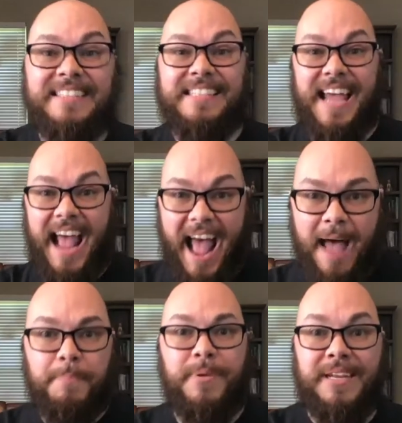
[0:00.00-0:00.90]
to
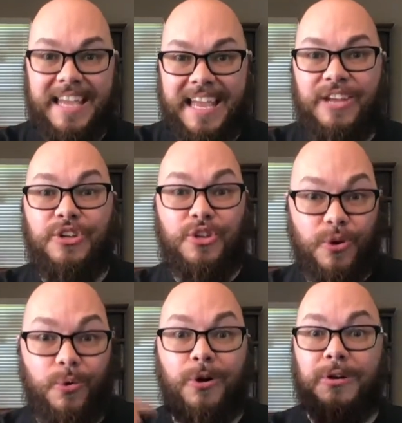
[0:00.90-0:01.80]
happen in
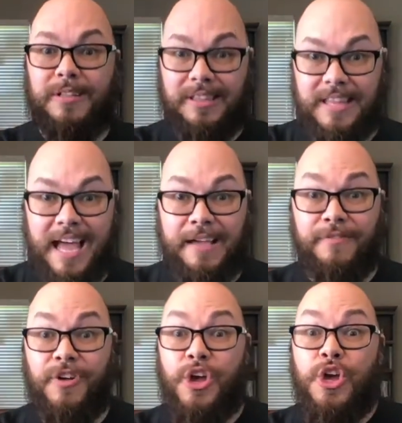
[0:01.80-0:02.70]
your
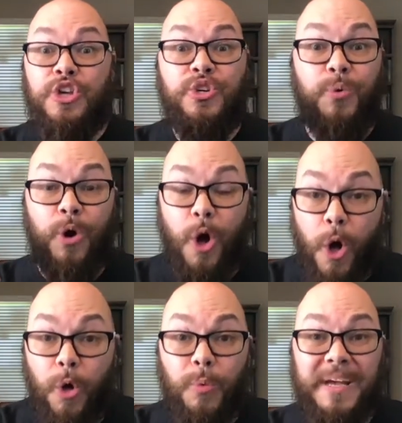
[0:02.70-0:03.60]
life. You are
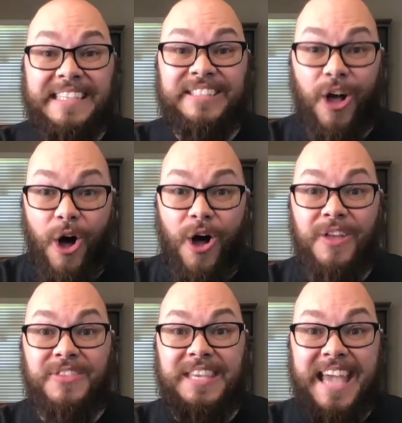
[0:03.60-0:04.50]
always
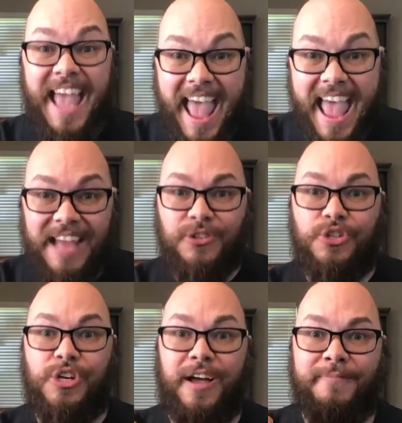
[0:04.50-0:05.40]
on the
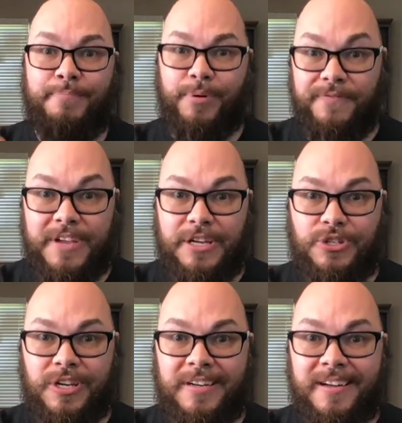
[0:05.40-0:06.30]
edge of
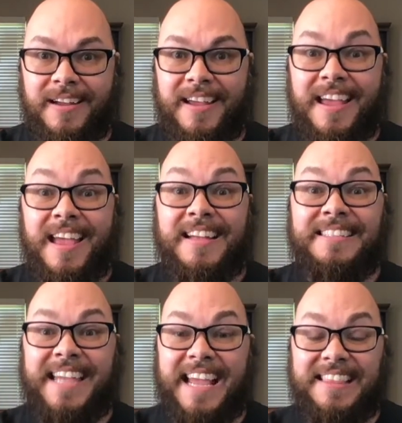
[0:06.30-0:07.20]
provision.
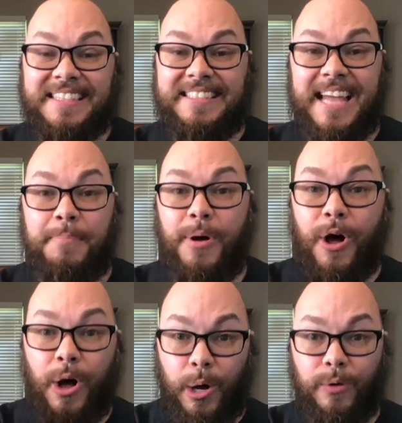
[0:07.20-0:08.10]
Take the step
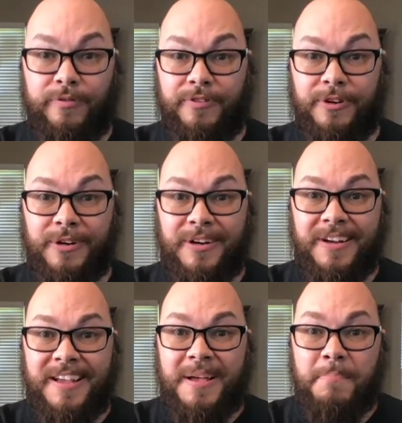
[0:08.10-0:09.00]
over
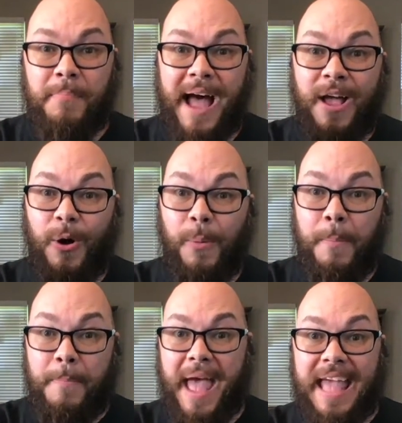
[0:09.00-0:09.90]
by
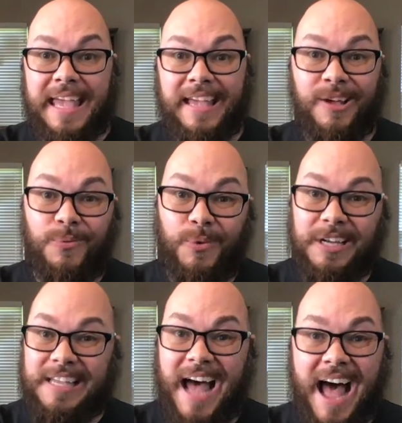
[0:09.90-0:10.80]
obeying
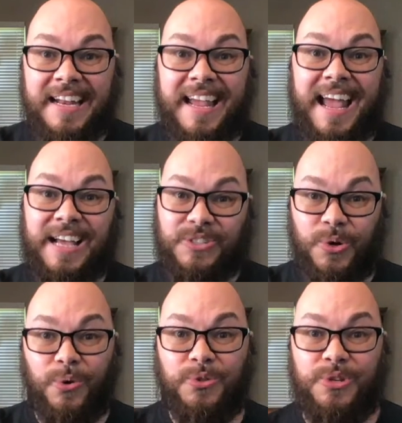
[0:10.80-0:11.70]
what God has
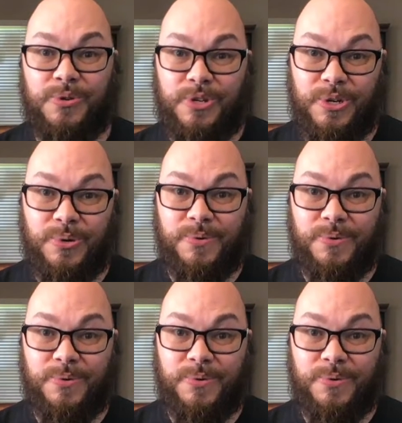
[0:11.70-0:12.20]
told you to do.